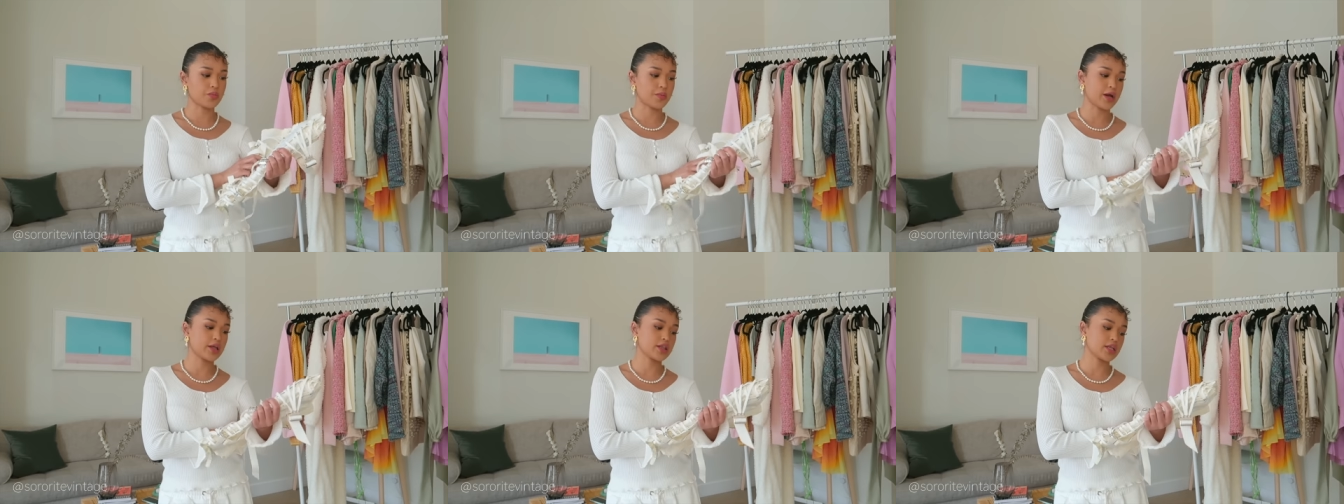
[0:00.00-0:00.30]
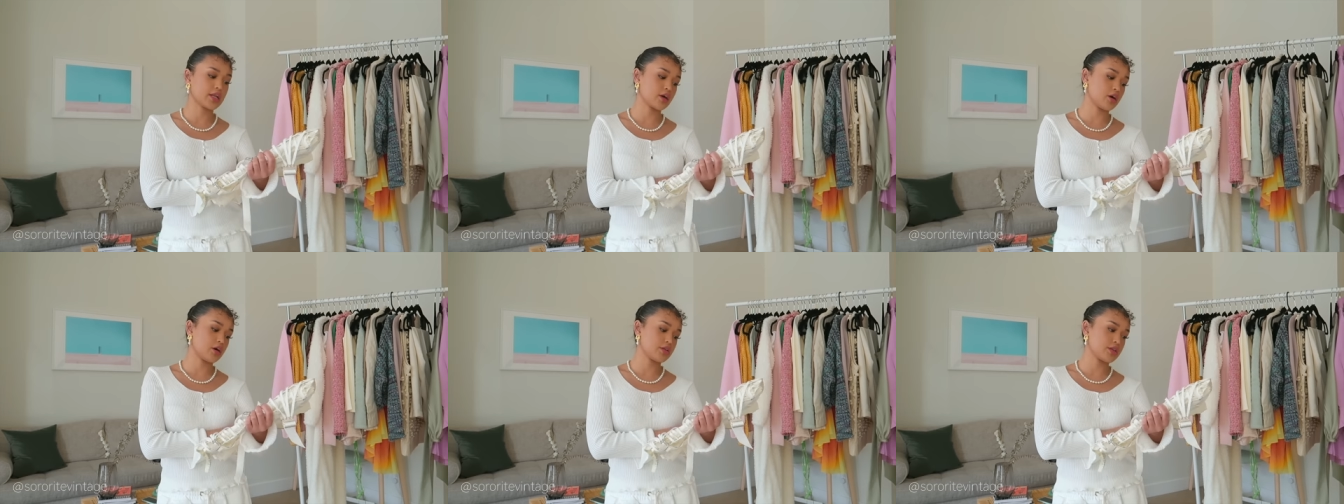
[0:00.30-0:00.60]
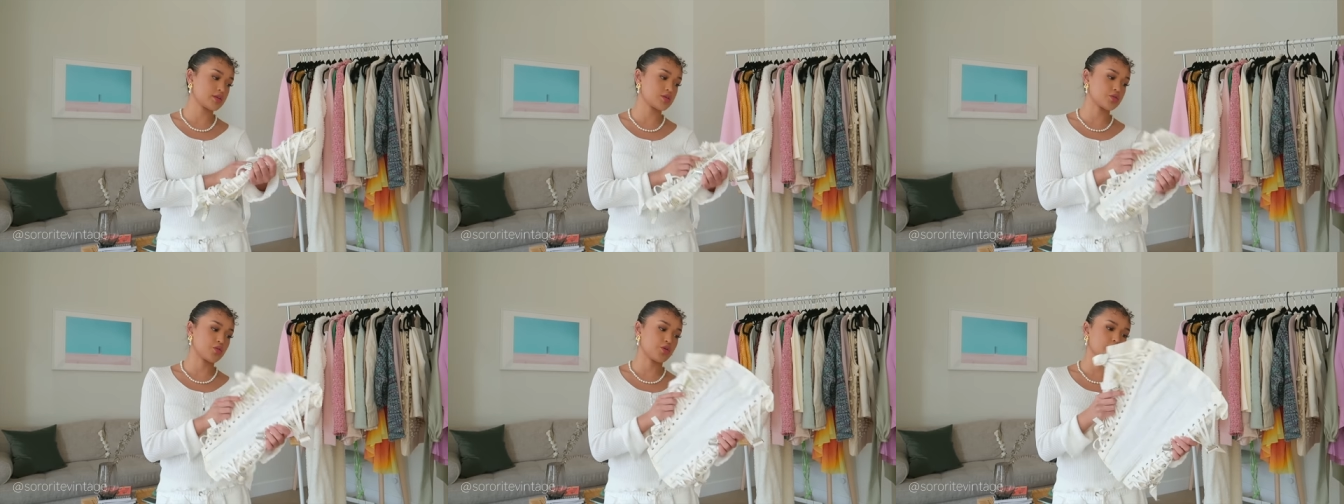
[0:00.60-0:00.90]
the brand that I
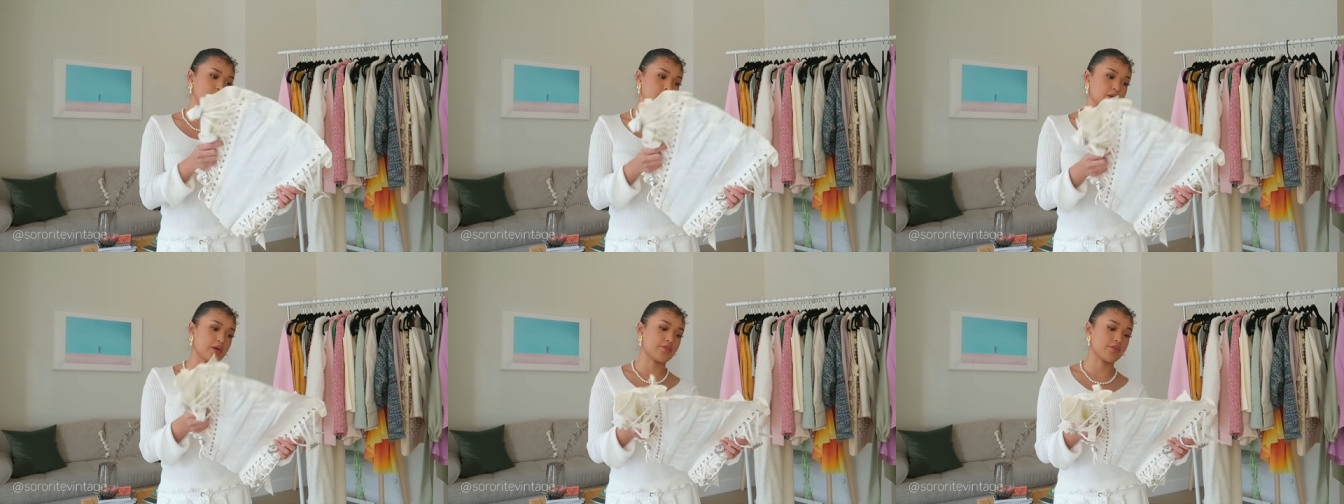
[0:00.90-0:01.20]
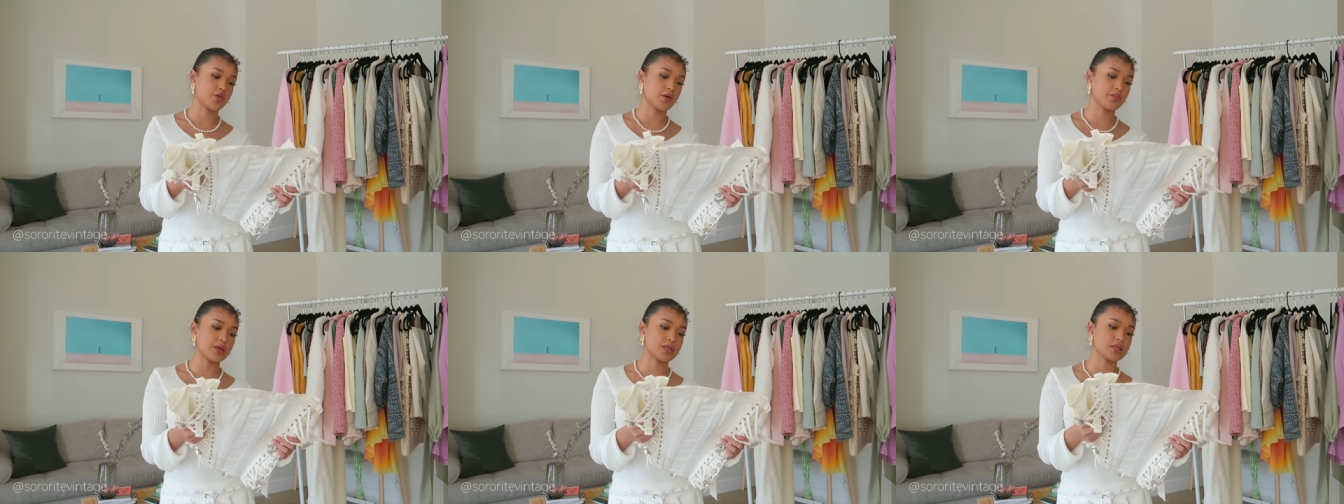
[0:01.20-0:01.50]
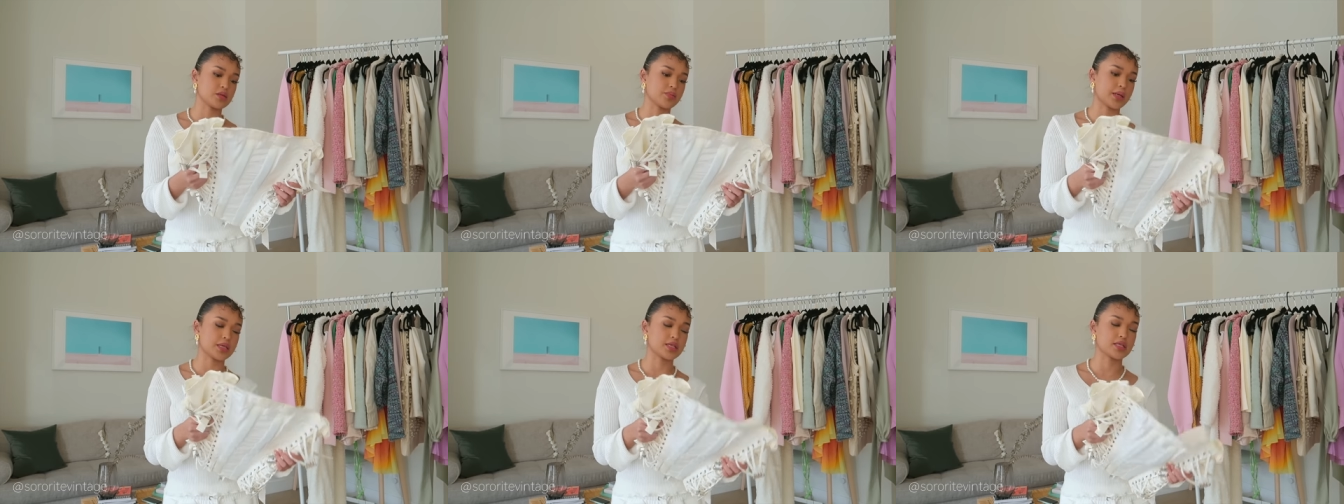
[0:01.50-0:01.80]
got this corset from
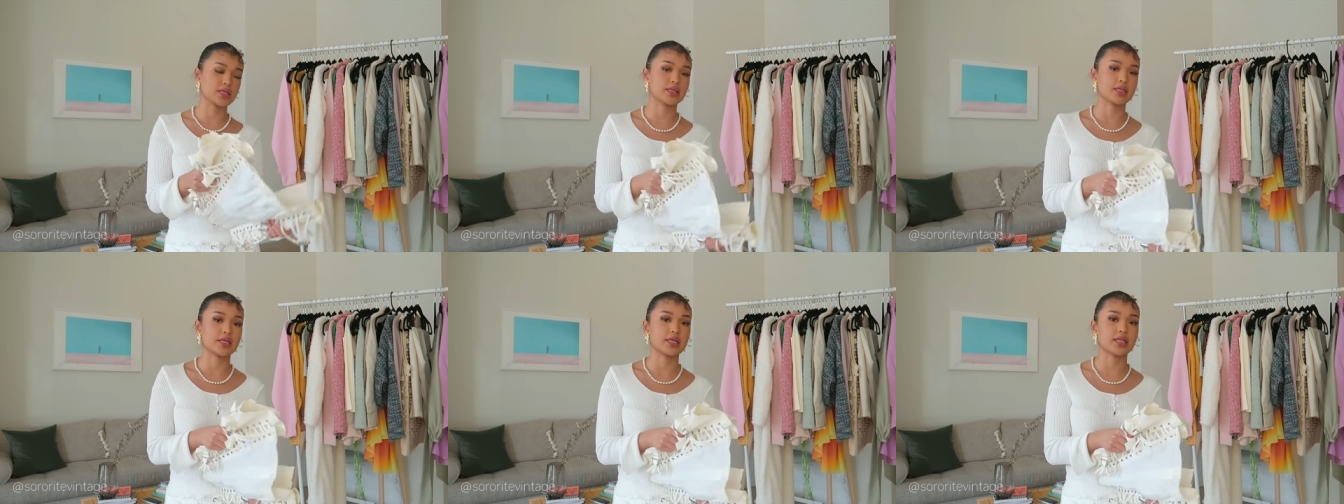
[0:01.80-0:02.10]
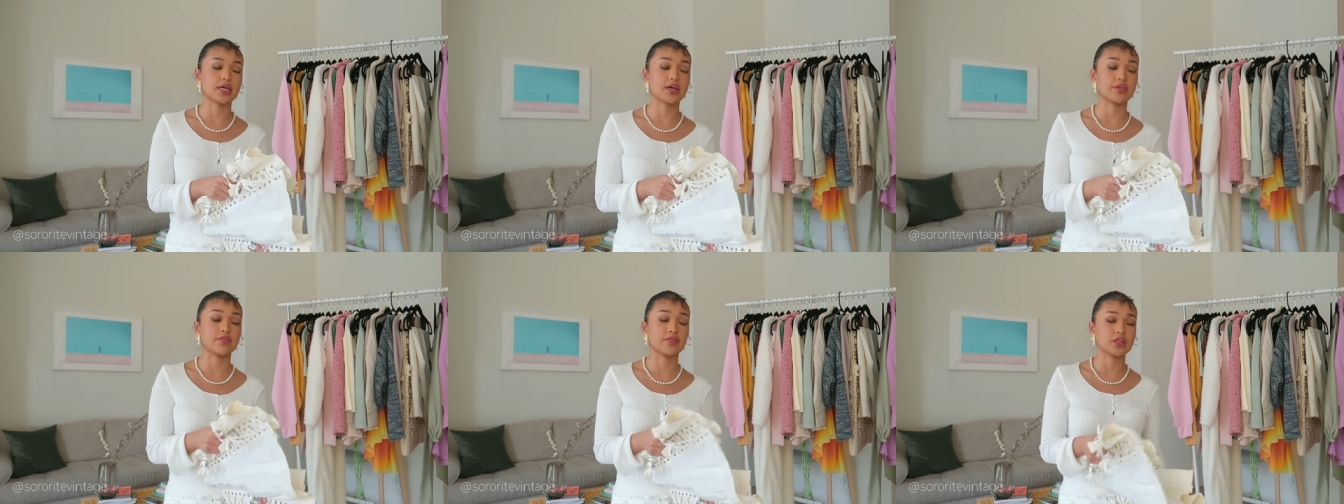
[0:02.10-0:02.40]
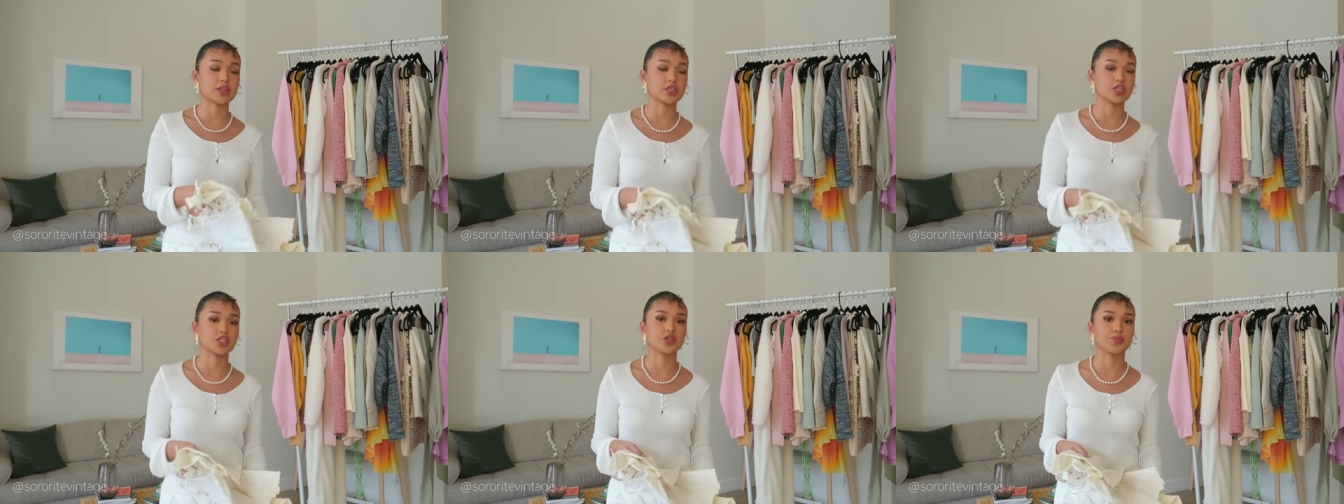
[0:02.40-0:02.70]
is basically like a
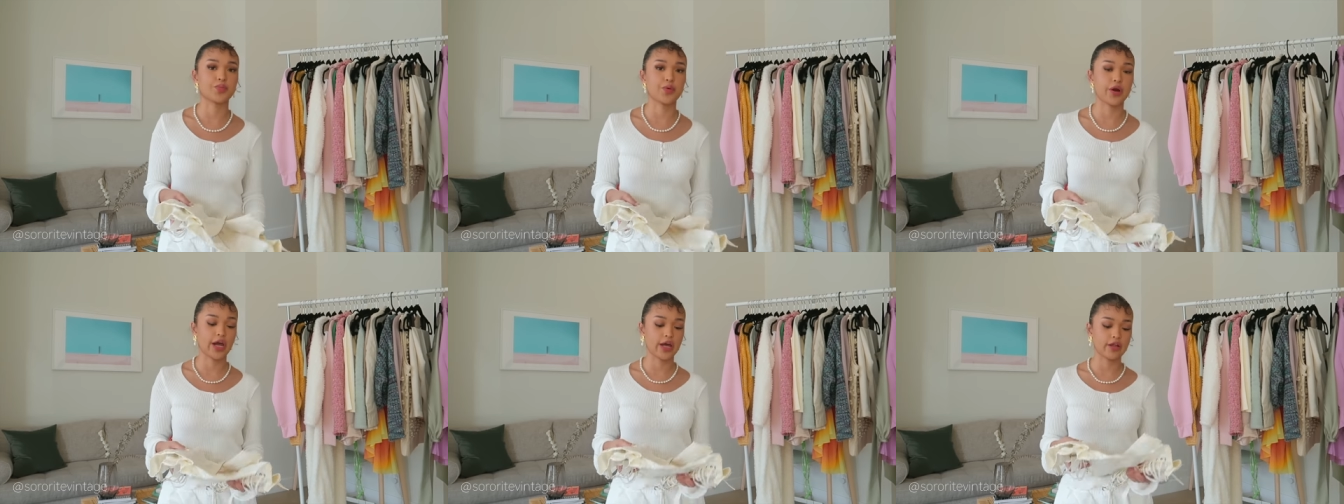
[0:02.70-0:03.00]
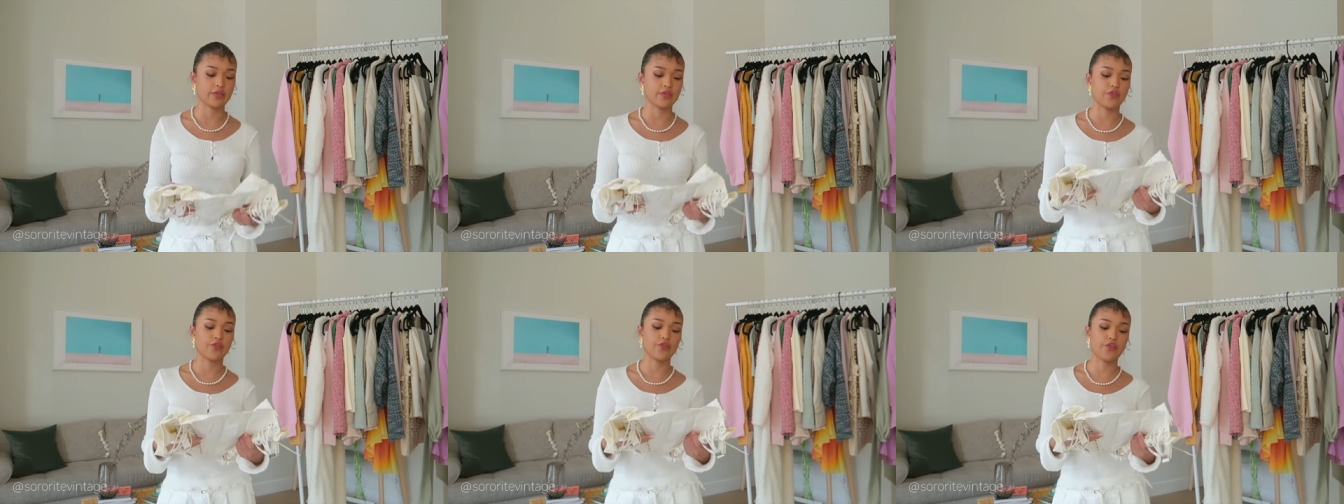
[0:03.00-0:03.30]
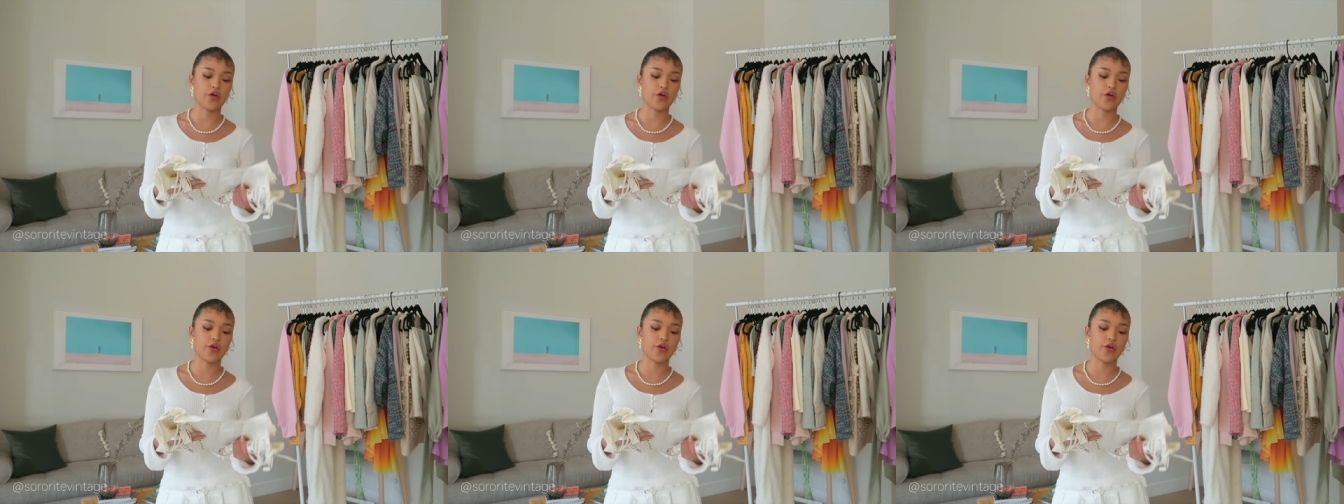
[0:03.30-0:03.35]
vintage brand